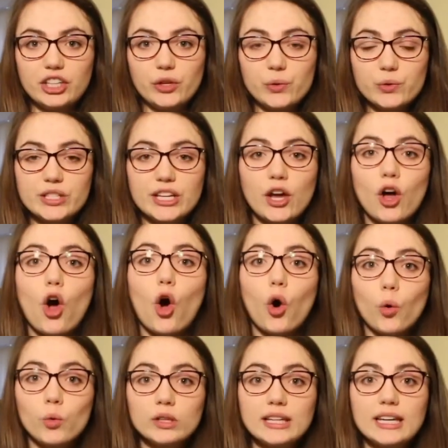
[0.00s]
using
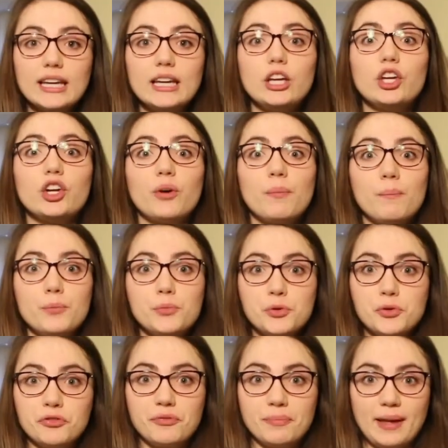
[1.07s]
only your
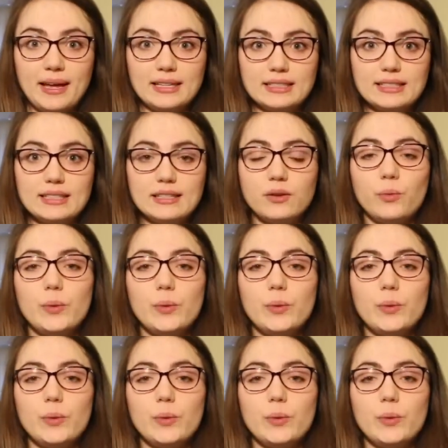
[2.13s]
movement.